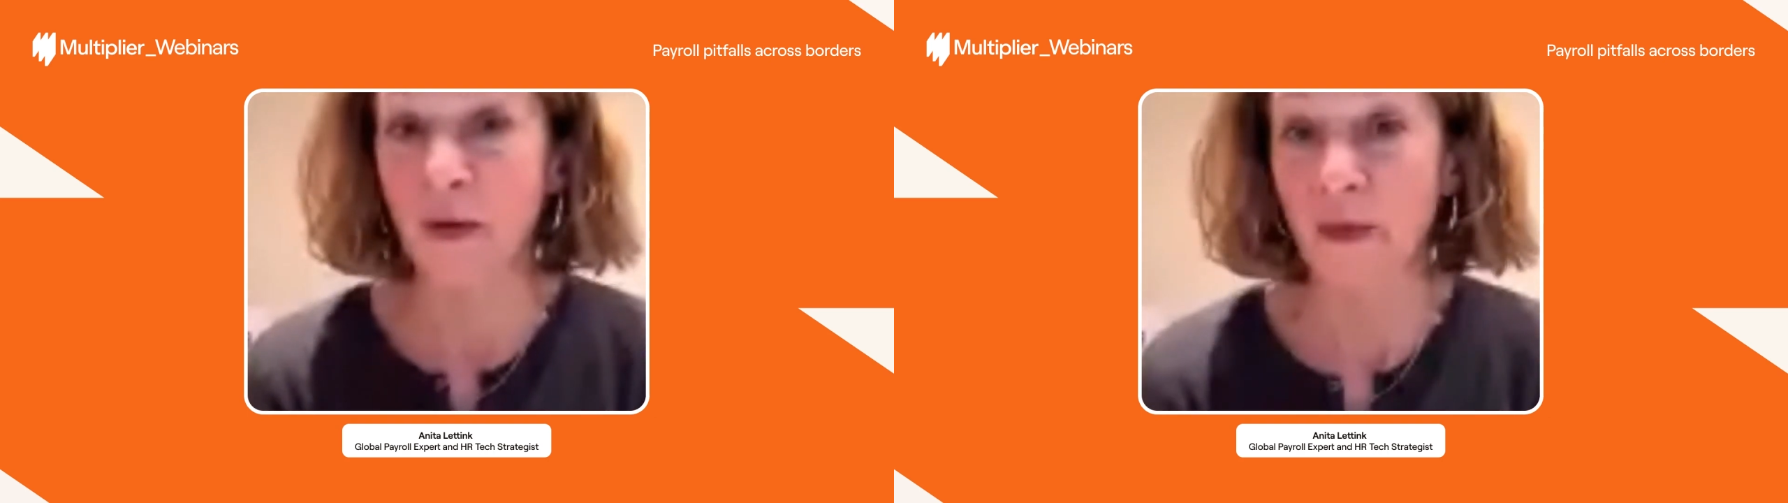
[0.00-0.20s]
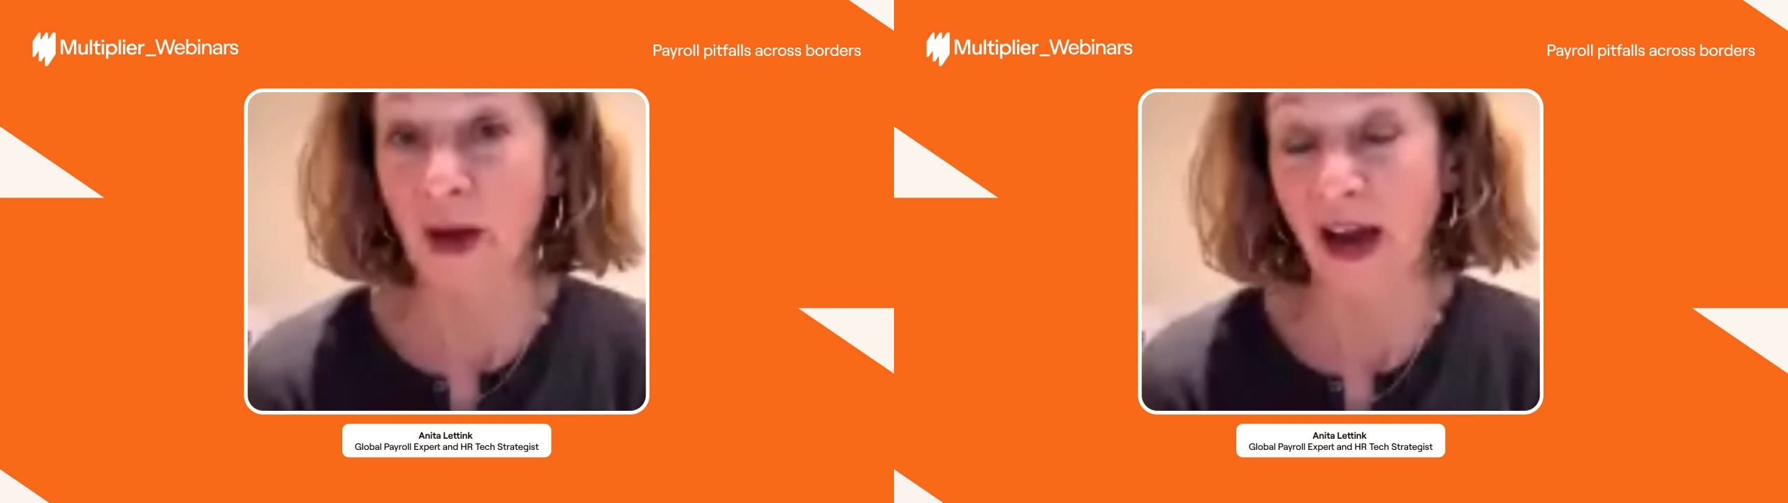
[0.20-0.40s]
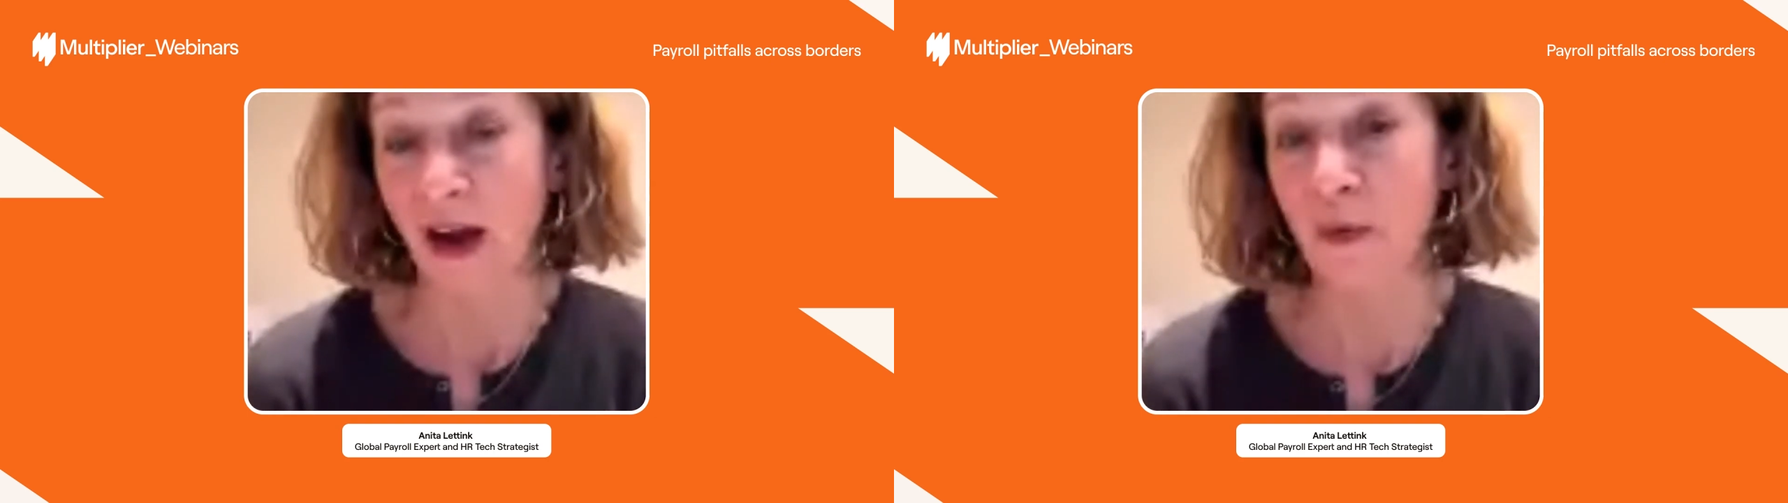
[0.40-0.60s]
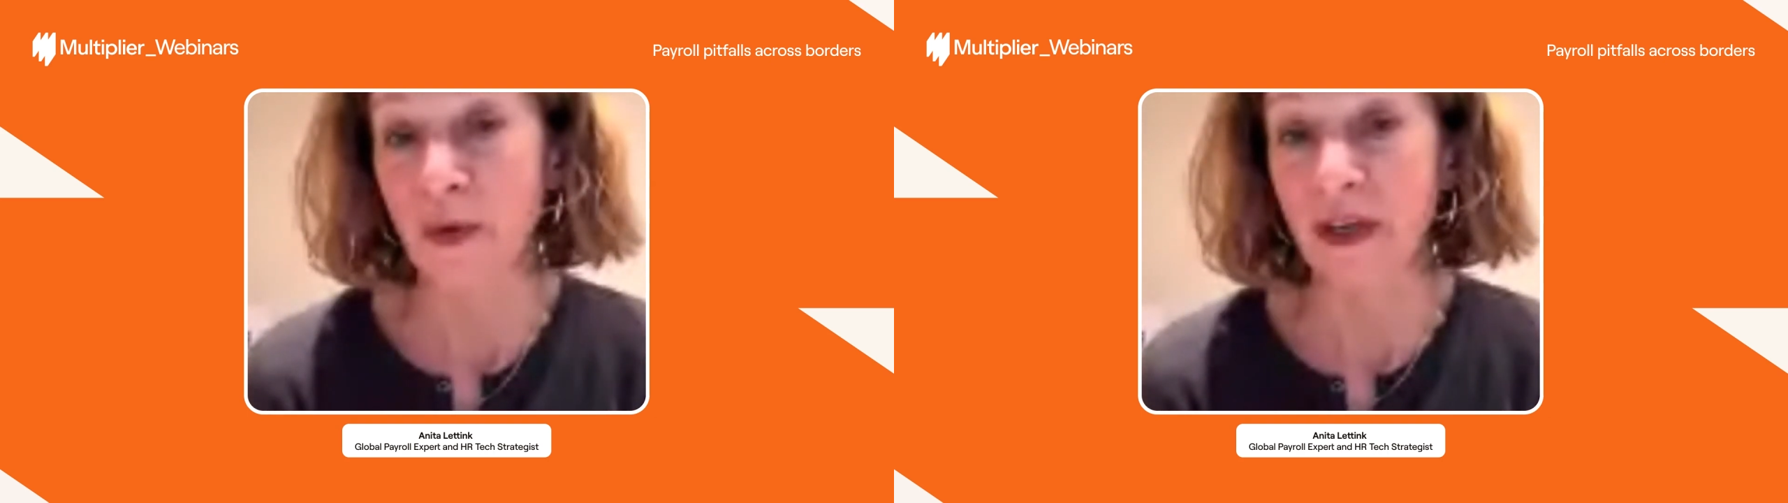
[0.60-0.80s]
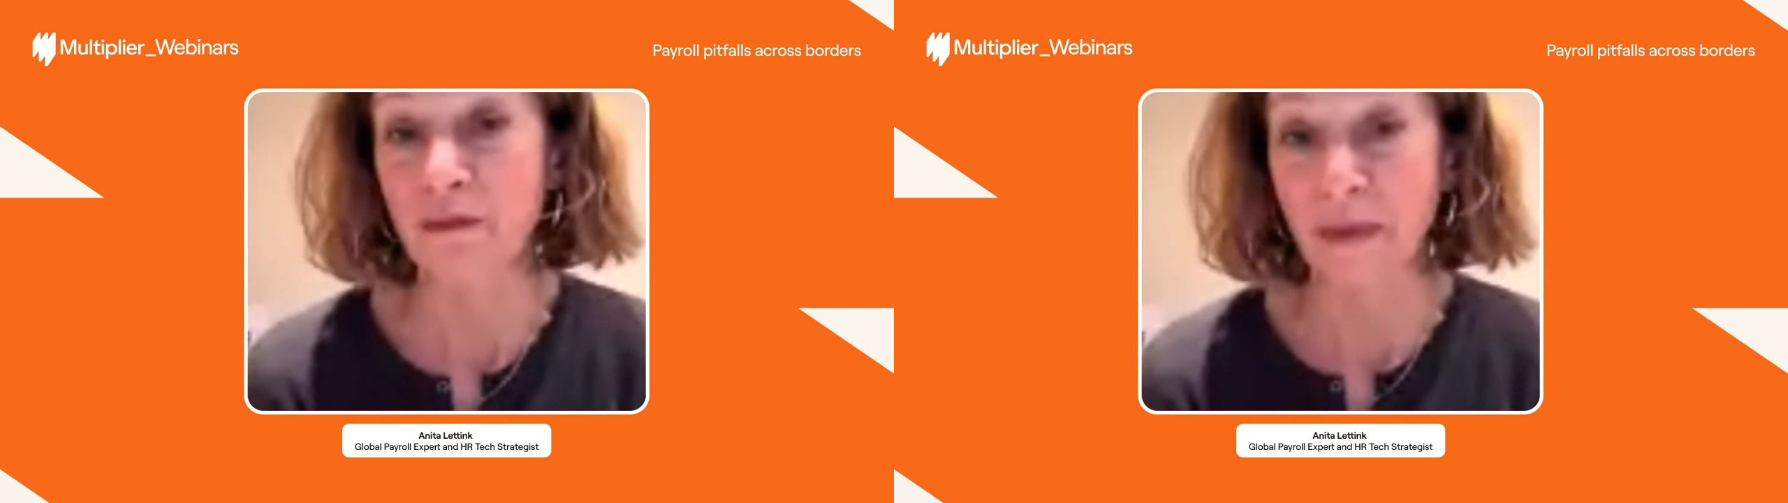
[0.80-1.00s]
how we
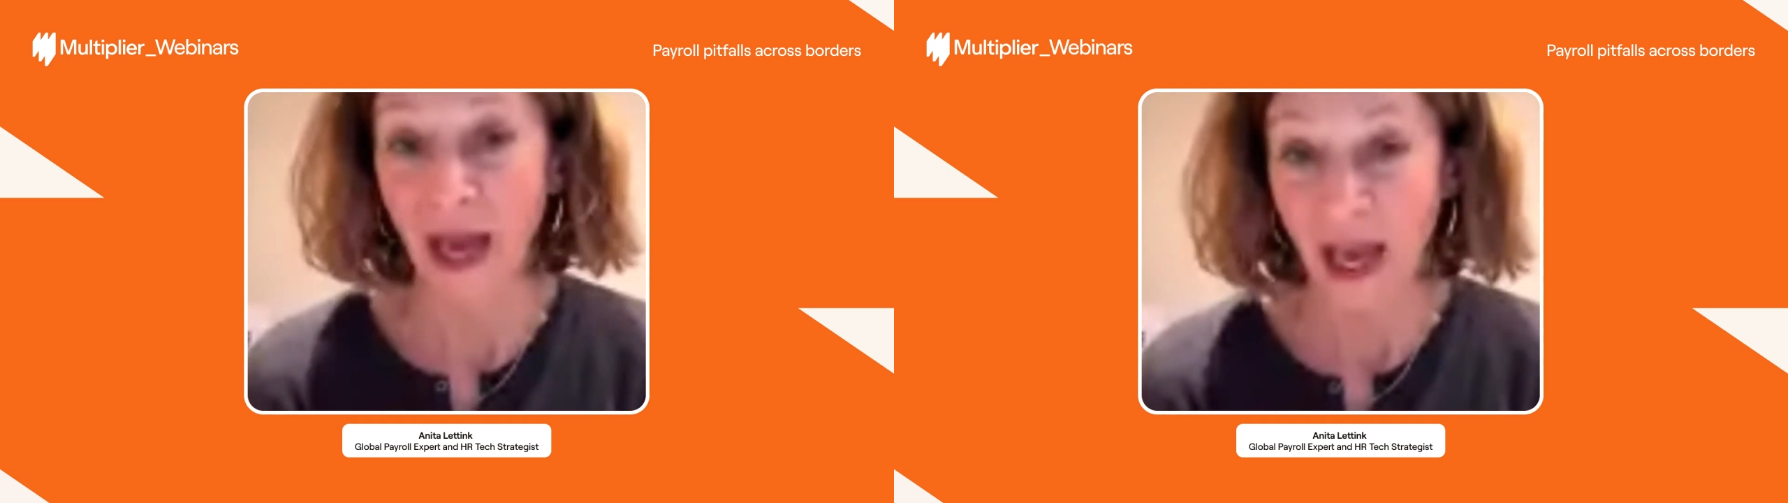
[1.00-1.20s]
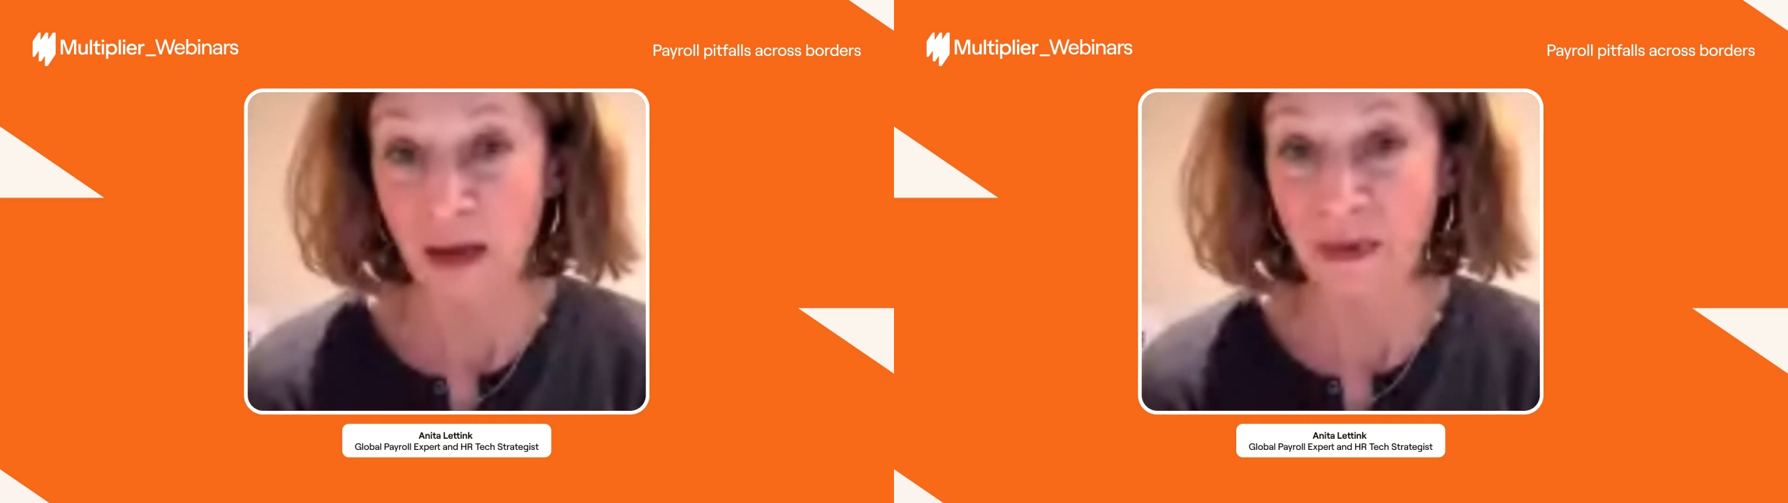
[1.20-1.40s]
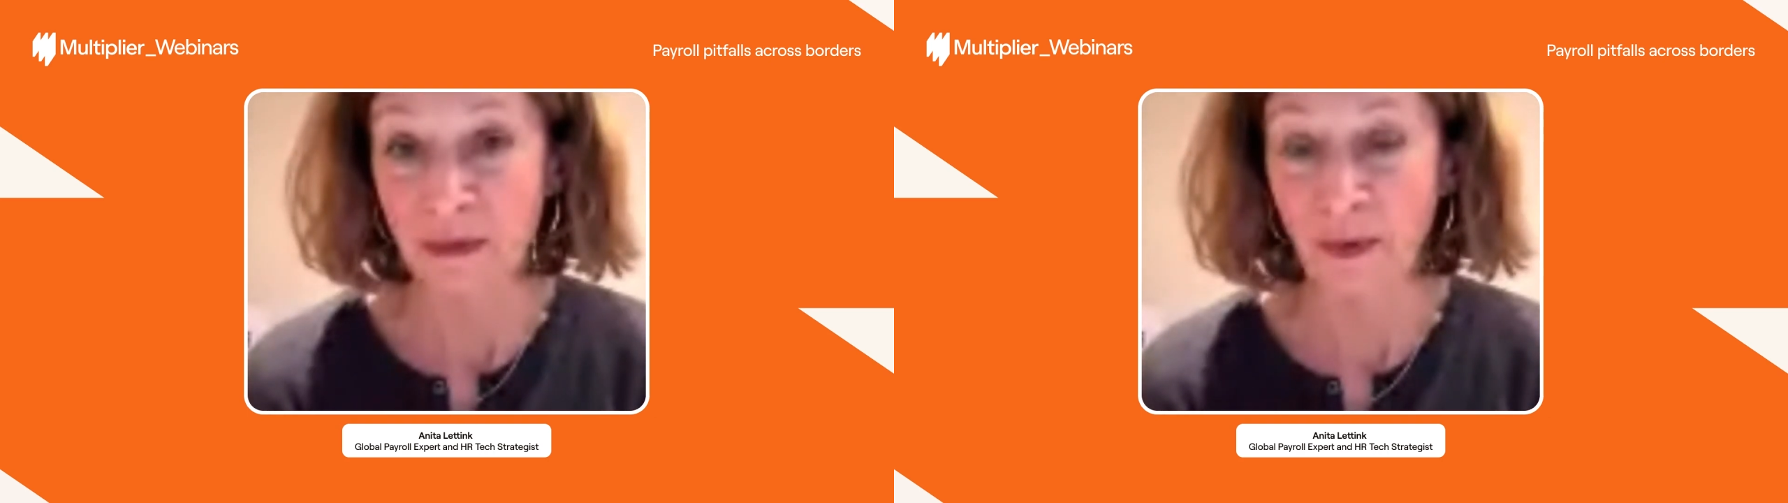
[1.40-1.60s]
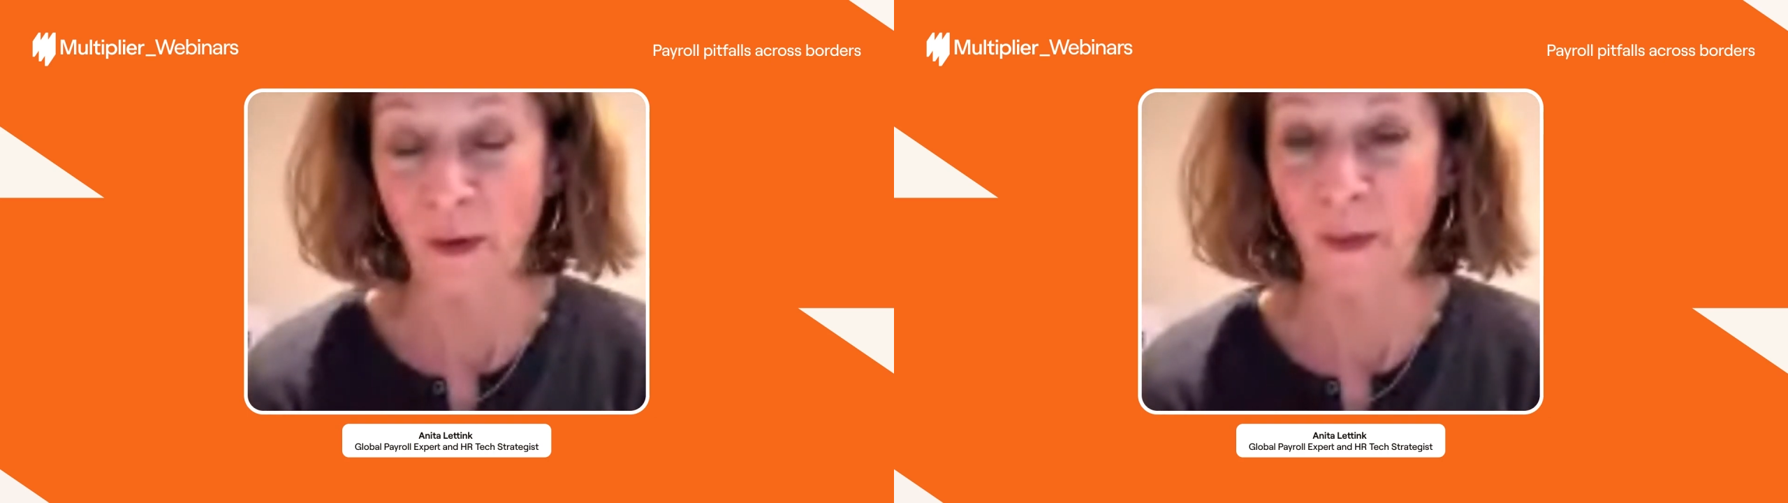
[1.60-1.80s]
pay people.